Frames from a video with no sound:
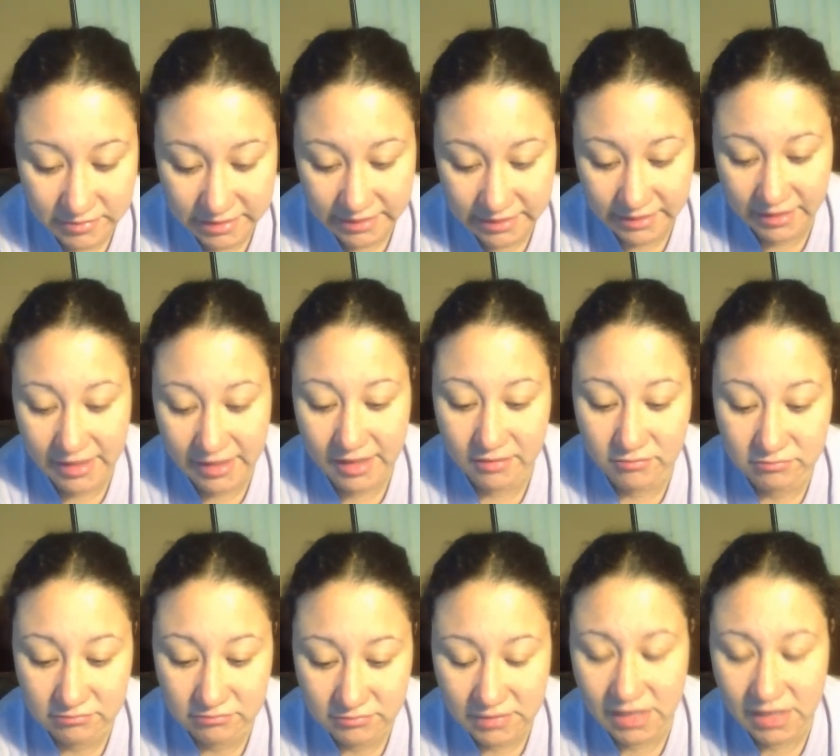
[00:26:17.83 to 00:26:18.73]
But yeah.
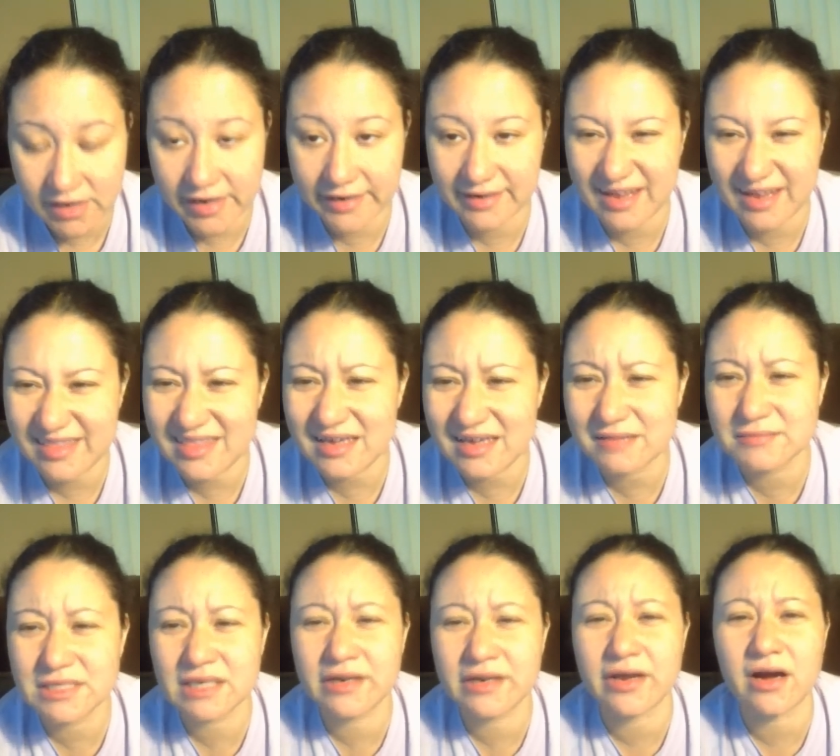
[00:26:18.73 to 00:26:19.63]
Alright, I think
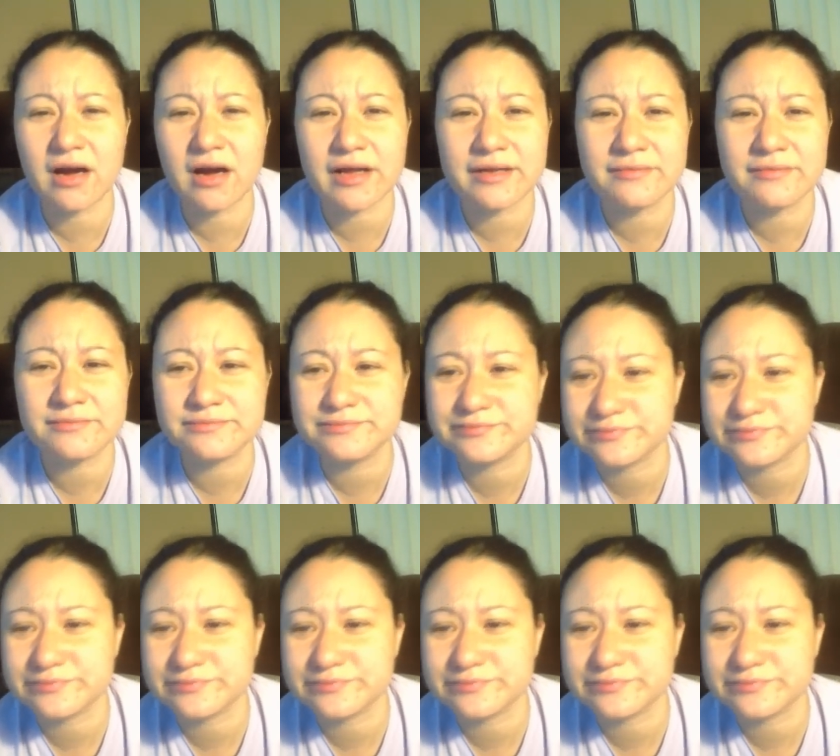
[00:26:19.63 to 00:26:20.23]
I'm done talking.